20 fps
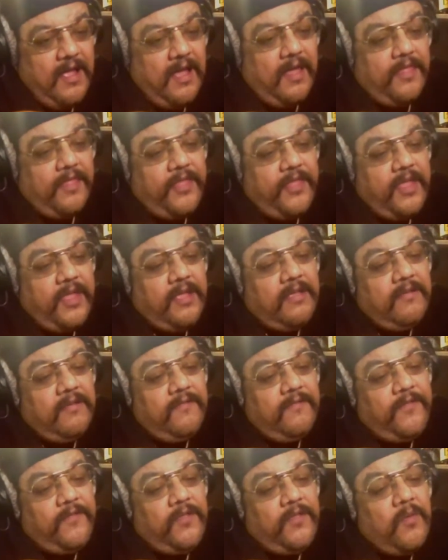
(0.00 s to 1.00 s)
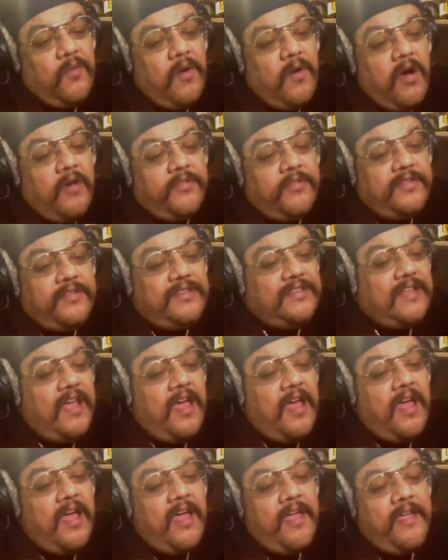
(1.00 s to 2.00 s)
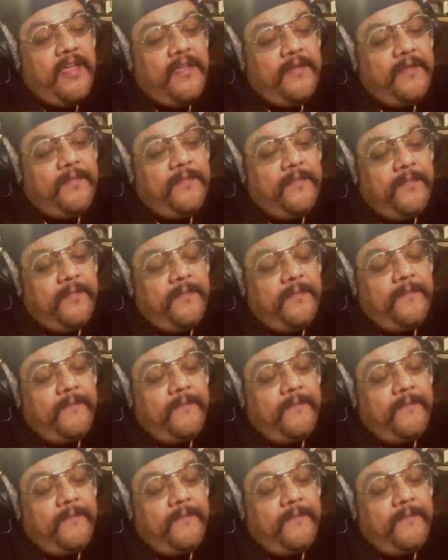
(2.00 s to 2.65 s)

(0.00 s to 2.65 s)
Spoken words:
I think of you all the time.